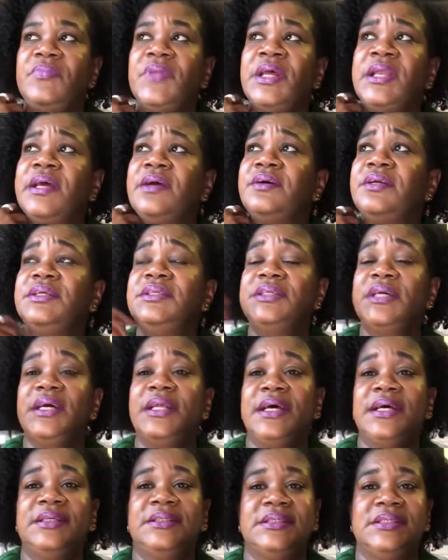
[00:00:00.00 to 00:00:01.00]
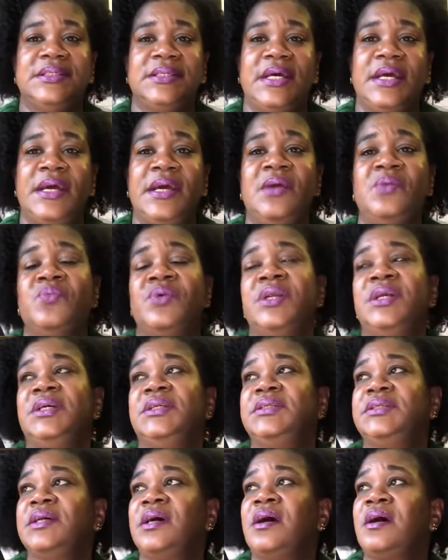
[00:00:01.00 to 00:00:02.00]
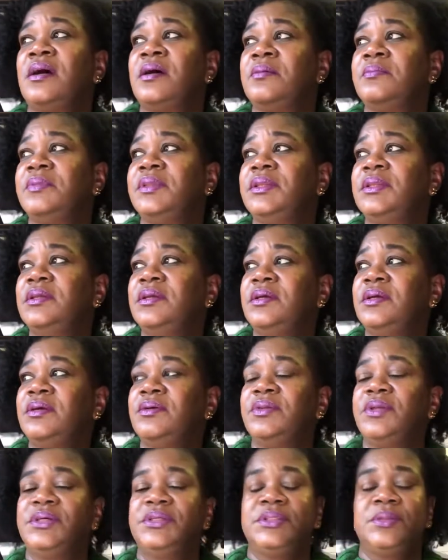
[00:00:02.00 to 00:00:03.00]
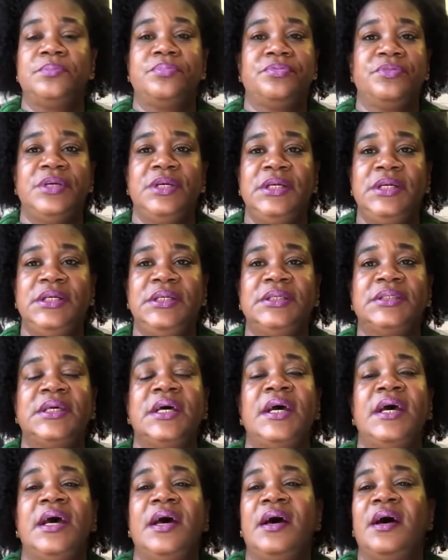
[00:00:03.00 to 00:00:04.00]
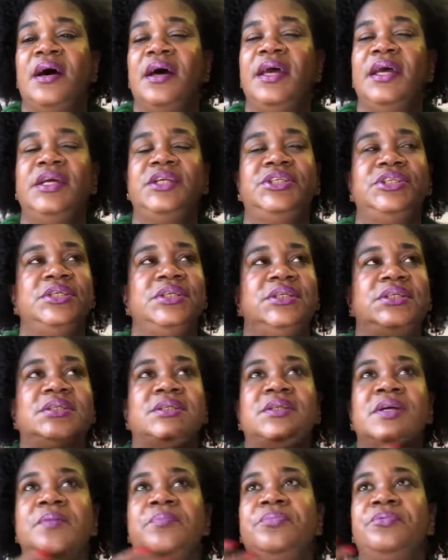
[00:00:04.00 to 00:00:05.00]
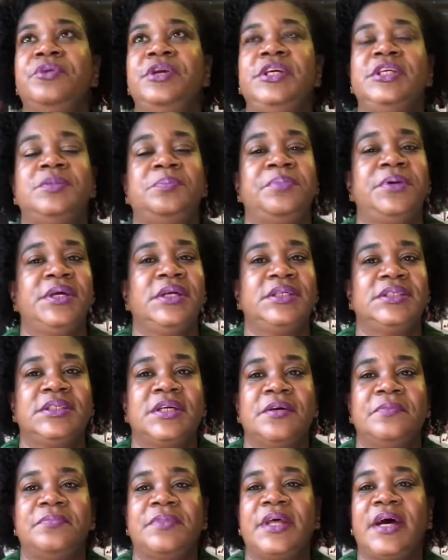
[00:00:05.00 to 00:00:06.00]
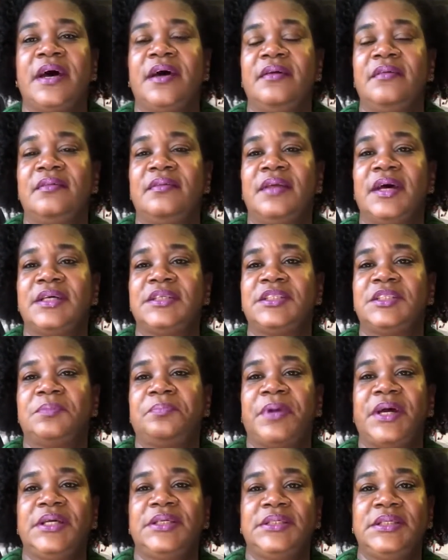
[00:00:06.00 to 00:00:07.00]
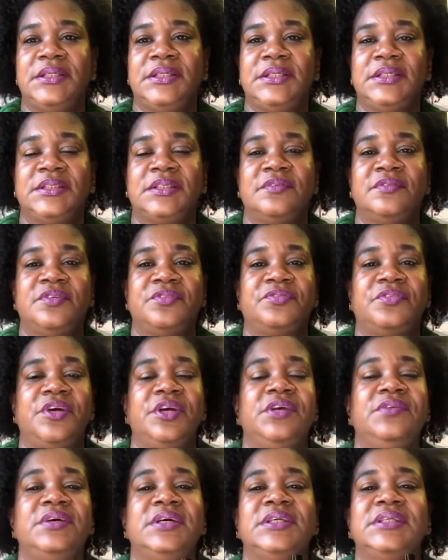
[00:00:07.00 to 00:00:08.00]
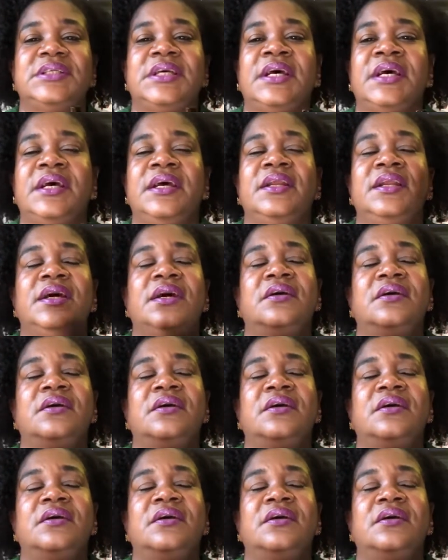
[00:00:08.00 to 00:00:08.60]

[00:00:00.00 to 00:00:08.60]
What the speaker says: like on a day like today, when it's, you know, there's a breeze, that breeze picks up that spiciness of the fragrance, and